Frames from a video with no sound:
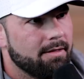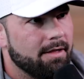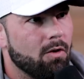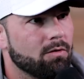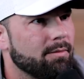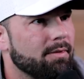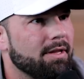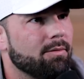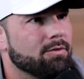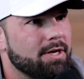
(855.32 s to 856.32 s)
that
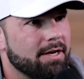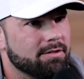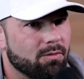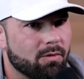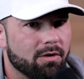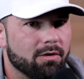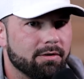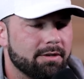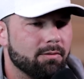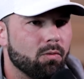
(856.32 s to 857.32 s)
ultimately will change the world,
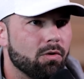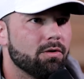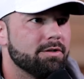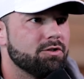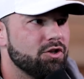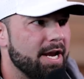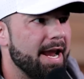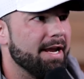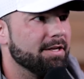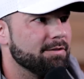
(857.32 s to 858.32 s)
that the world is
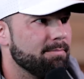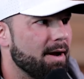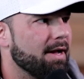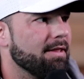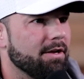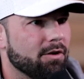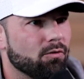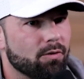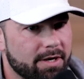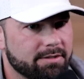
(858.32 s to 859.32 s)
changed by the
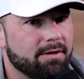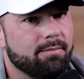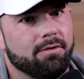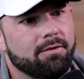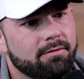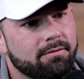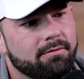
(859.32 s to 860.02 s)
unreasonable.